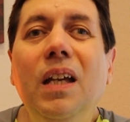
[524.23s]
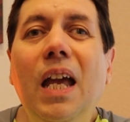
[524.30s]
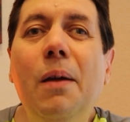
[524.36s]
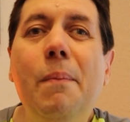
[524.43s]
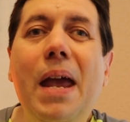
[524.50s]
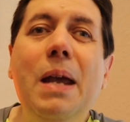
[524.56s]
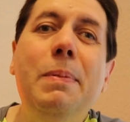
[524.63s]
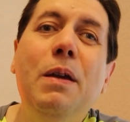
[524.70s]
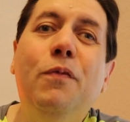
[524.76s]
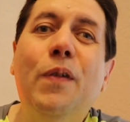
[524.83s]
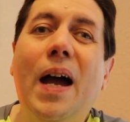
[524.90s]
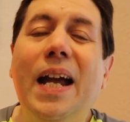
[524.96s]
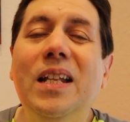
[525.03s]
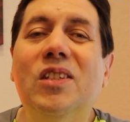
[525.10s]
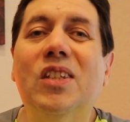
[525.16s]
and maybe
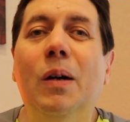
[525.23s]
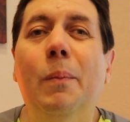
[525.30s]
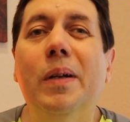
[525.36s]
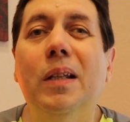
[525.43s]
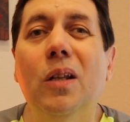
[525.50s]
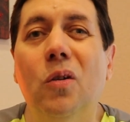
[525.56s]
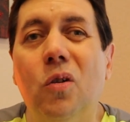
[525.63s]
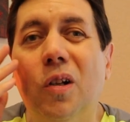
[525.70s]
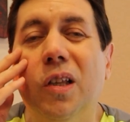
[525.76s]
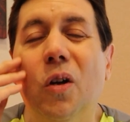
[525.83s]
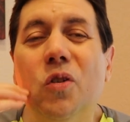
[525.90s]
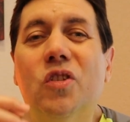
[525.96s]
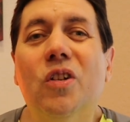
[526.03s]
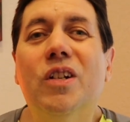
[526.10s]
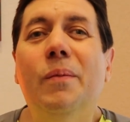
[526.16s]
find someone a little
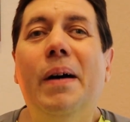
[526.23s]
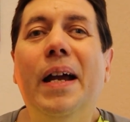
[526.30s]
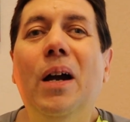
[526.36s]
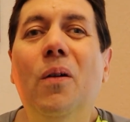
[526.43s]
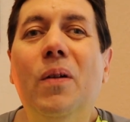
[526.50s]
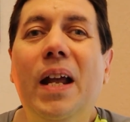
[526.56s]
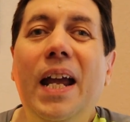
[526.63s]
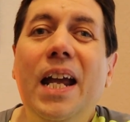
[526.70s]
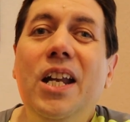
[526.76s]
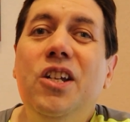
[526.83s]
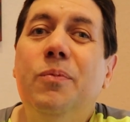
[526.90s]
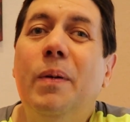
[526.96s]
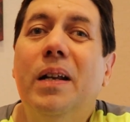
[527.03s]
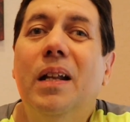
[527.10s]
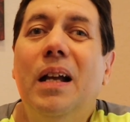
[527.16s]
closer to my own
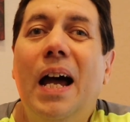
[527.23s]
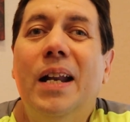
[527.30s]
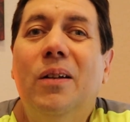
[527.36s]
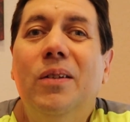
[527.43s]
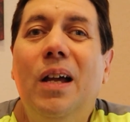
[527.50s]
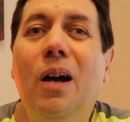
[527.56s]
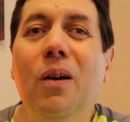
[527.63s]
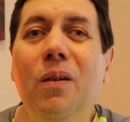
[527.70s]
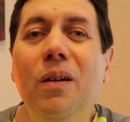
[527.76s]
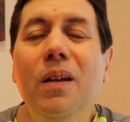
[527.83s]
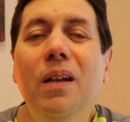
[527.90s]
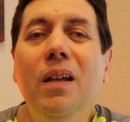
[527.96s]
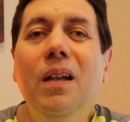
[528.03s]
age, but I don't know.